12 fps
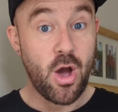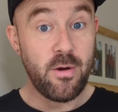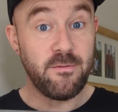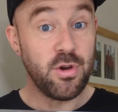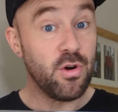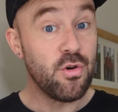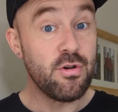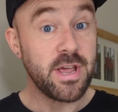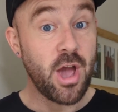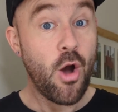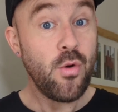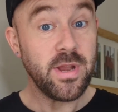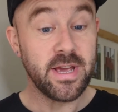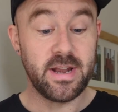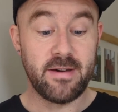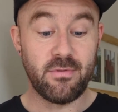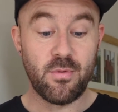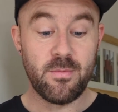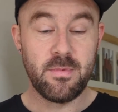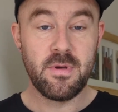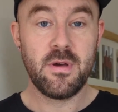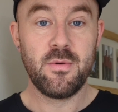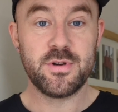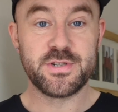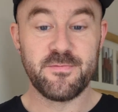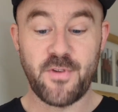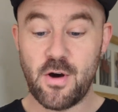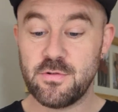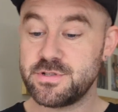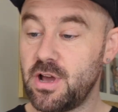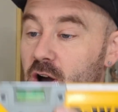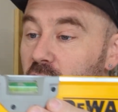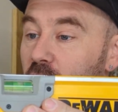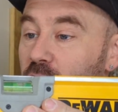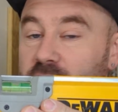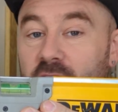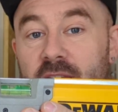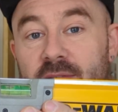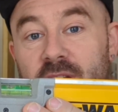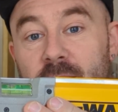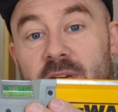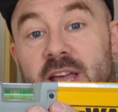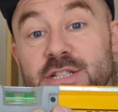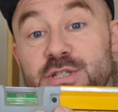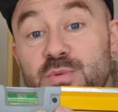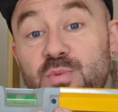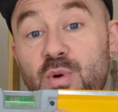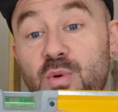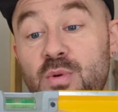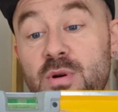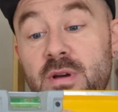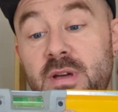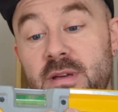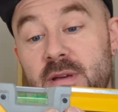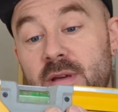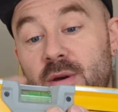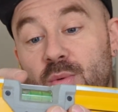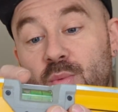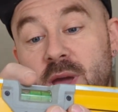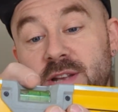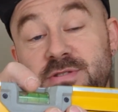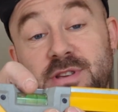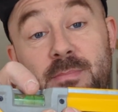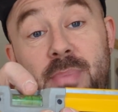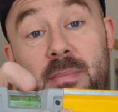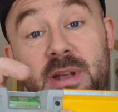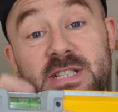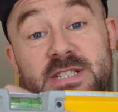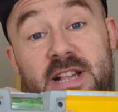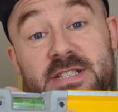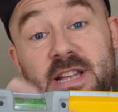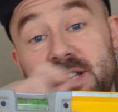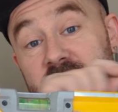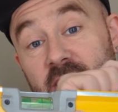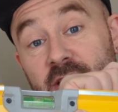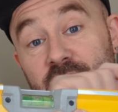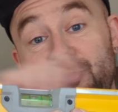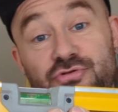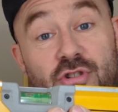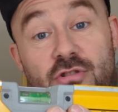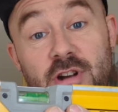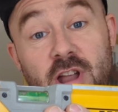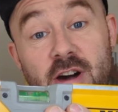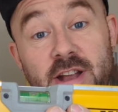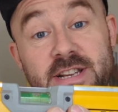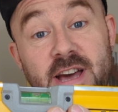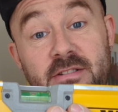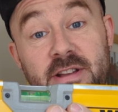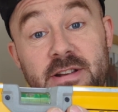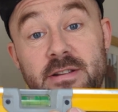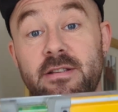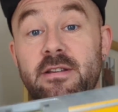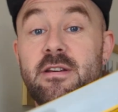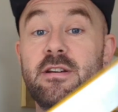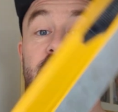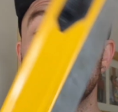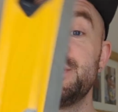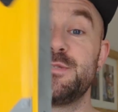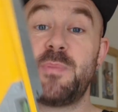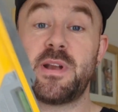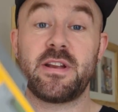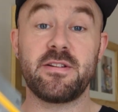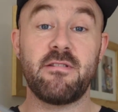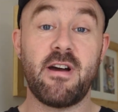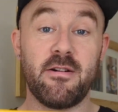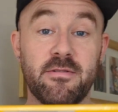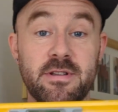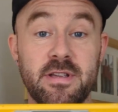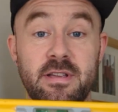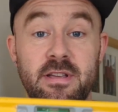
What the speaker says: if you're already owning a level, which involves holding your level up against the wall, wait until your bubble is dead center, you draw a line down it, spin it around,